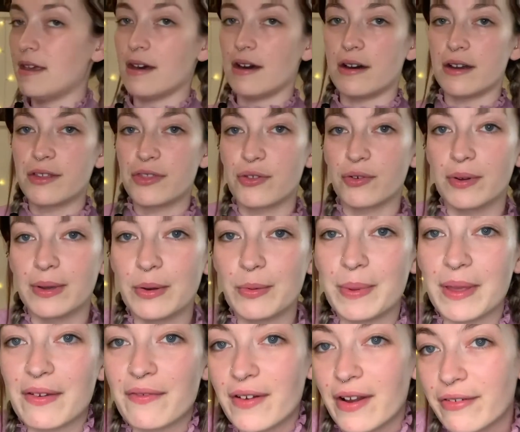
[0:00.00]
I thought it would
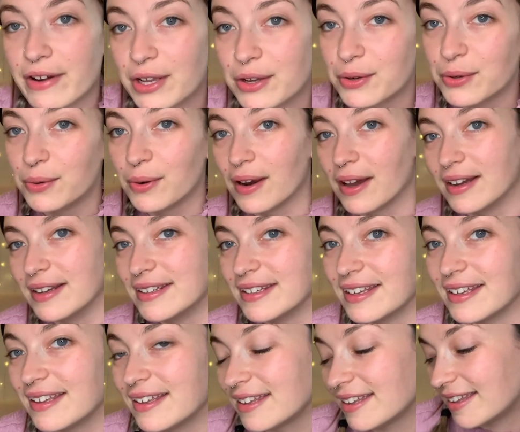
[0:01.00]
be a very cool
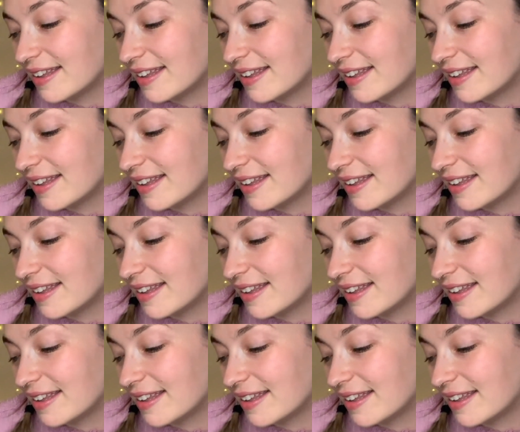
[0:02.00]
idea